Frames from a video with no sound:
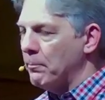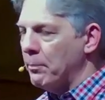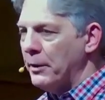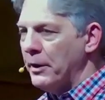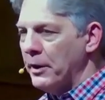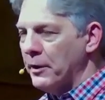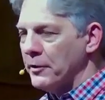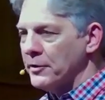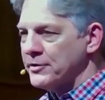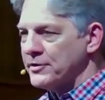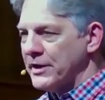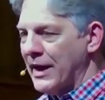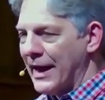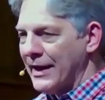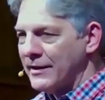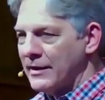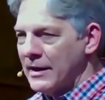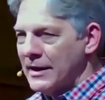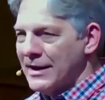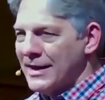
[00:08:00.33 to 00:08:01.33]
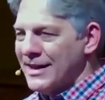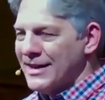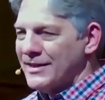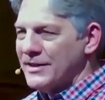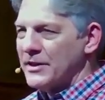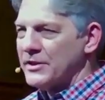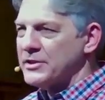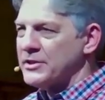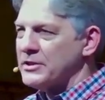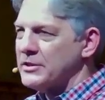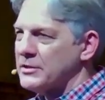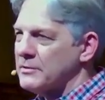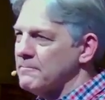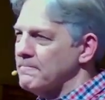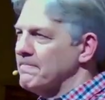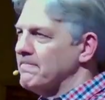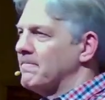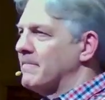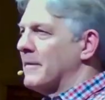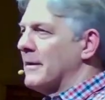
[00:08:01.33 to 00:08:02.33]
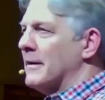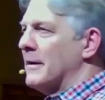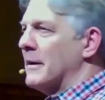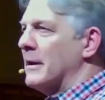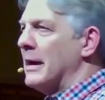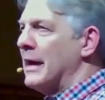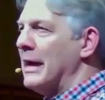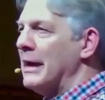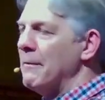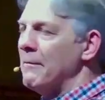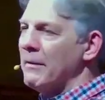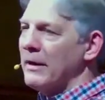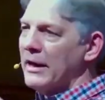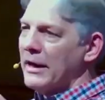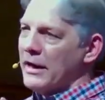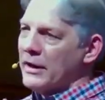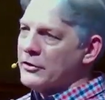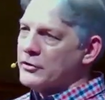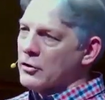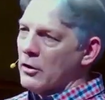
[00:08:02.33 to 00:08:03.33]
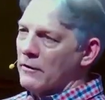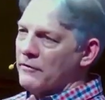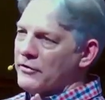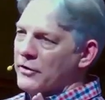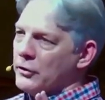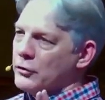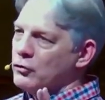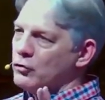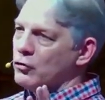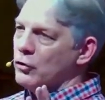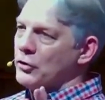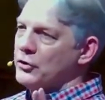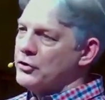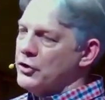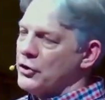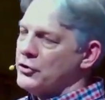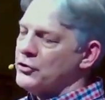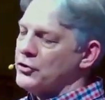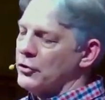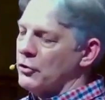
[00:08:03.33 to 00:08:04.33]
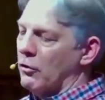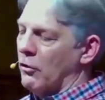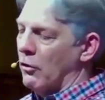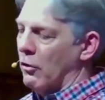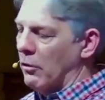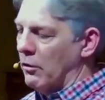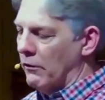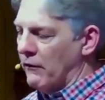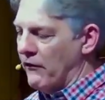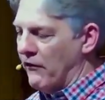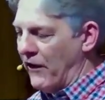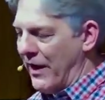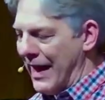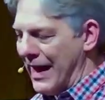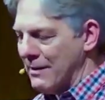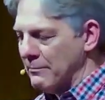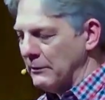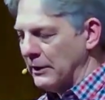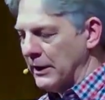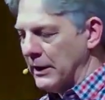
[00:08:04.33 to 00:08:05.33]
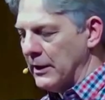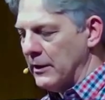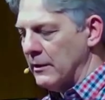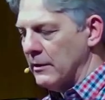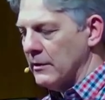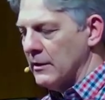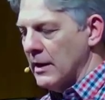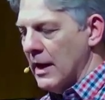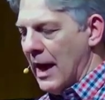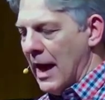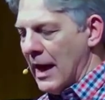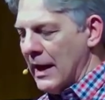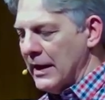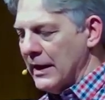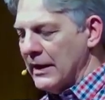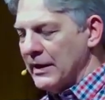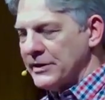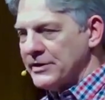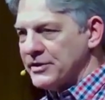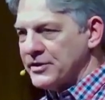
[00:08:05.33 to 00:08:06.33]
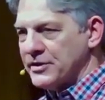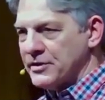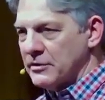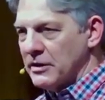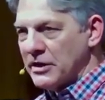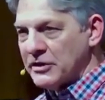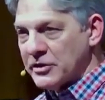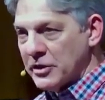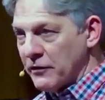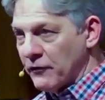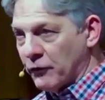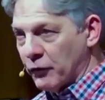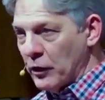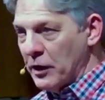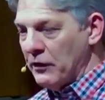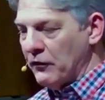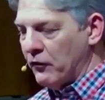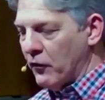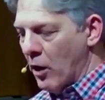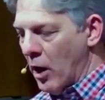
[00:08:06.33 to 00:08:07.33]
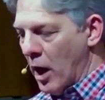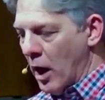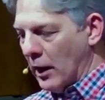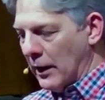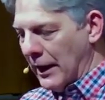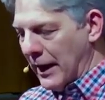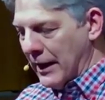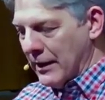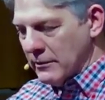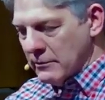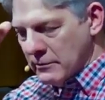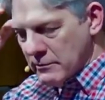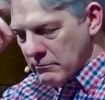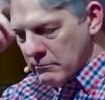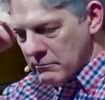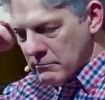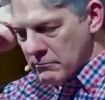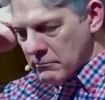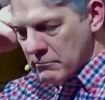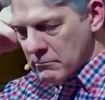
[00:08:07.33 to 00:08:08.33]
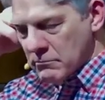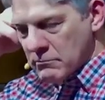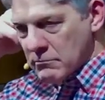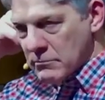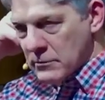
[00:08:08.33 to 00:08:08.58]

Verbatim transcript: it appears that this image of the traditional family, it's, it's in free fall, and,